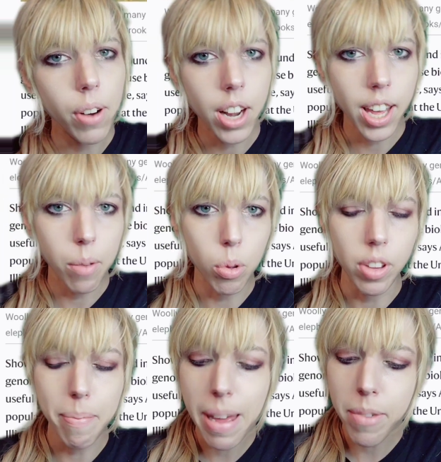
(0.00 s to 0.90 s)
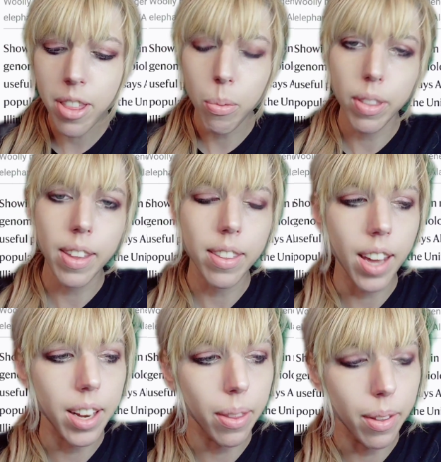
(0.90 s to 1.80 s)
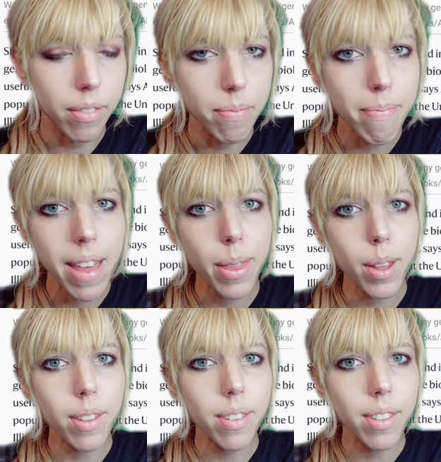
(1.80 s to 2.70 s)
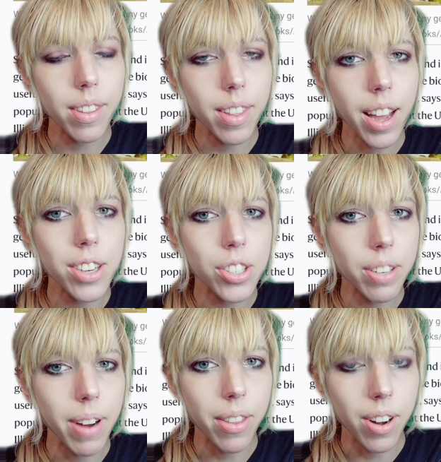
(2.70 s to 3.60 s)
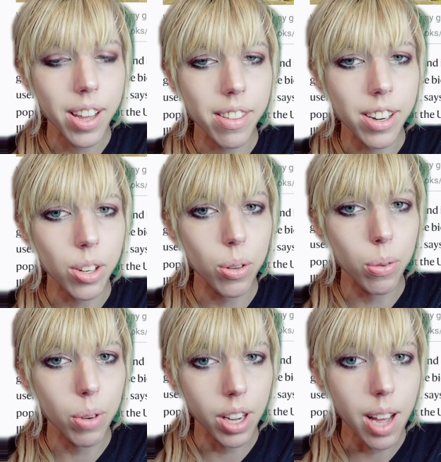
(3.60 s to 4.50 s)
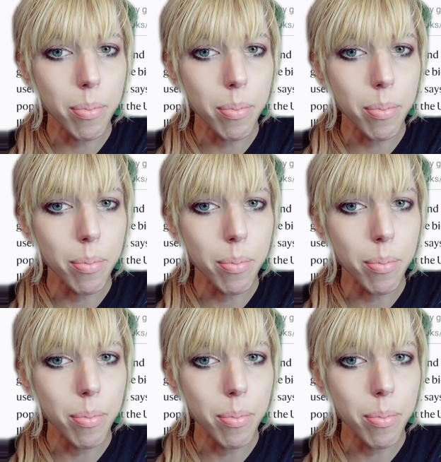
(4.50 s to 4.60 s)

Creating a woolly mammoth with these kinds of methods is actually rather easy to